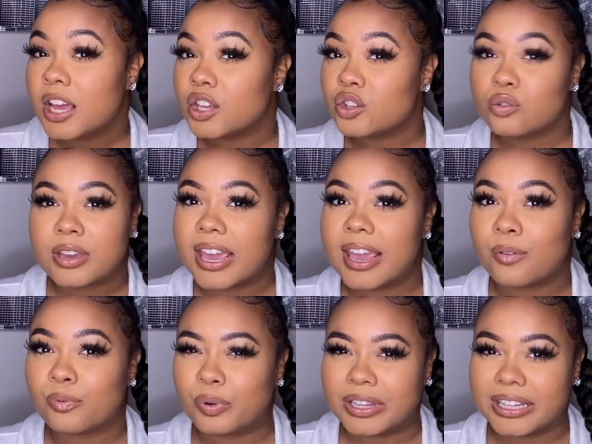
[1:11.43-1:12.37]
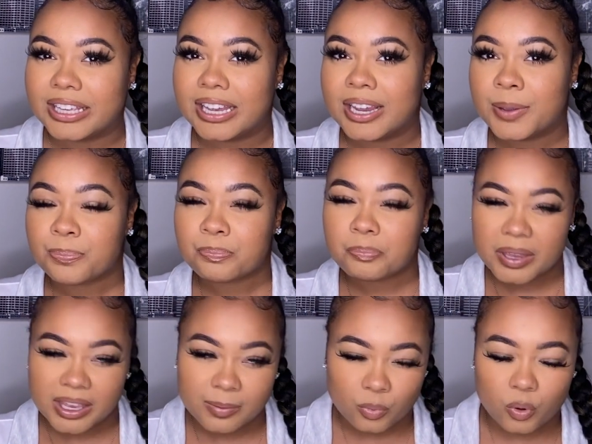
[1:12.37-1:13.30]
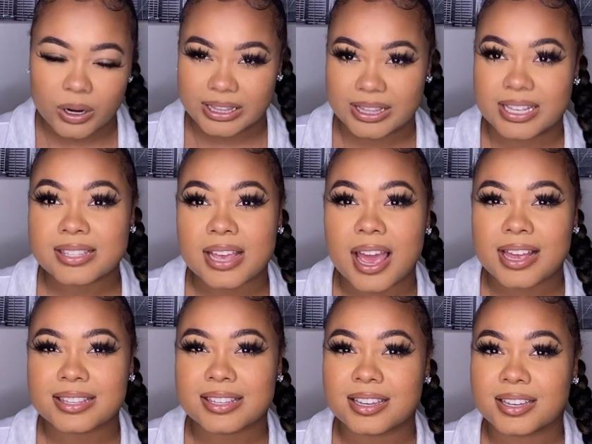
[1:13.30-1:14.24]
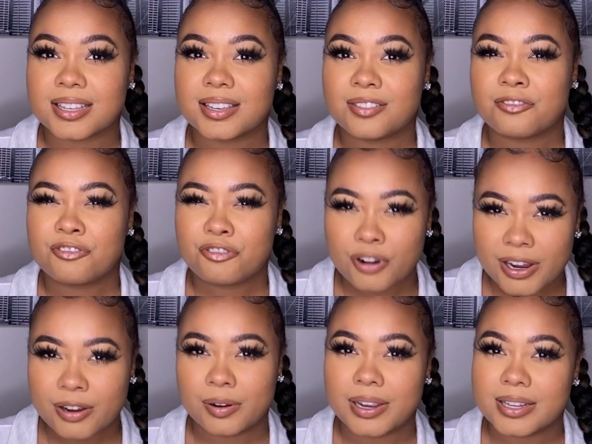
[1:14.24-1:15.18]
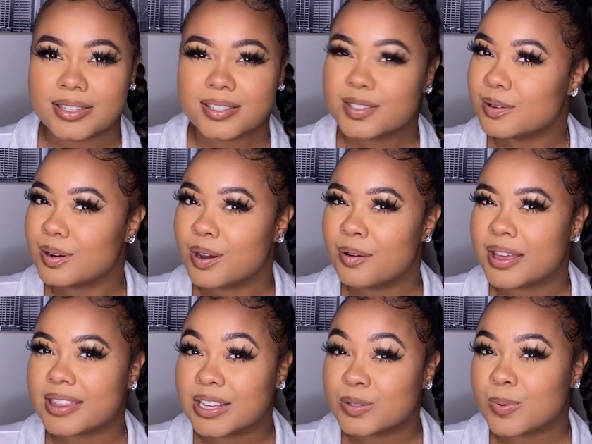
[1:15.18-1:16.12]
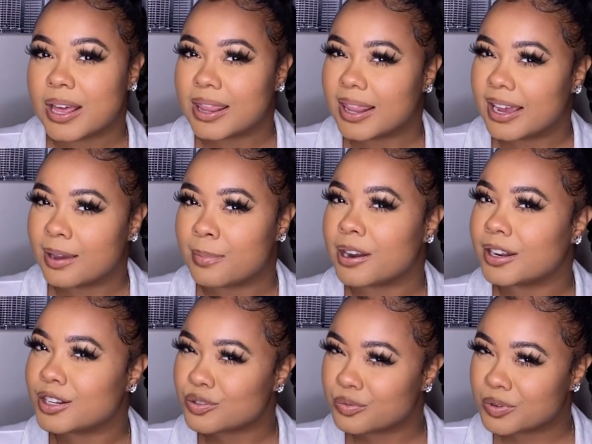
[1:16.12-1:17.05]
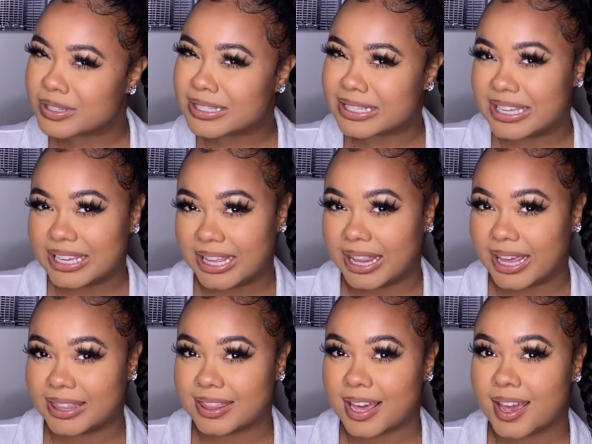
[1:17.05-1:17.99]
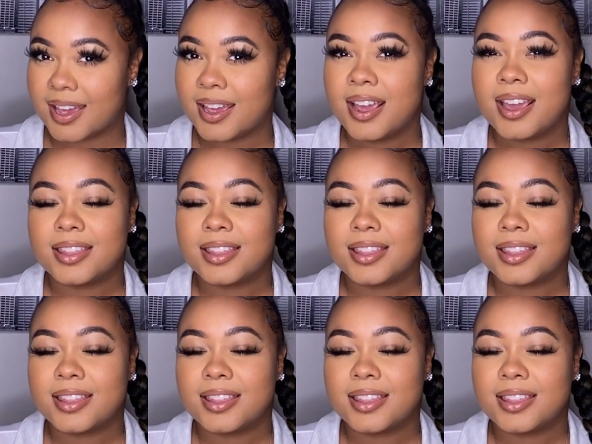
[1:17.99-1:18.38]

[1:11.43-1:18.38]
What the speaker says: You can't really pinpoint this as a fragrance, you know? And that's what I like about it. It's real sneaky like that.